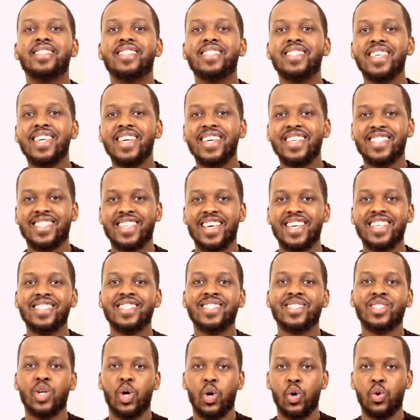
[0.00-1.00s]

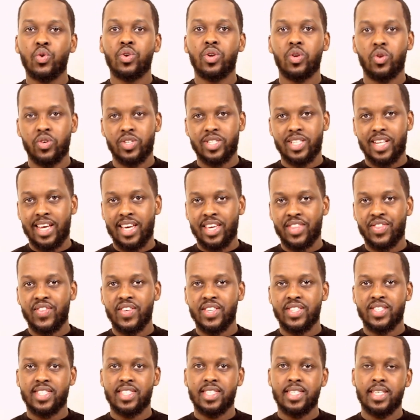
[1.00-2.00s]
CSS code looks like
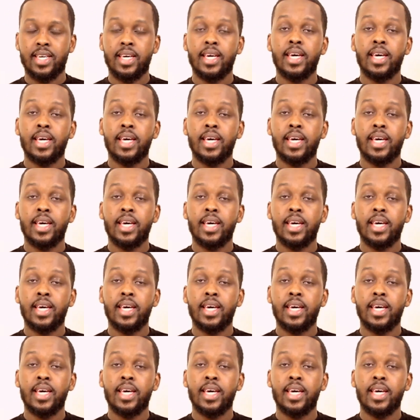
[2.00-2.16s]
this.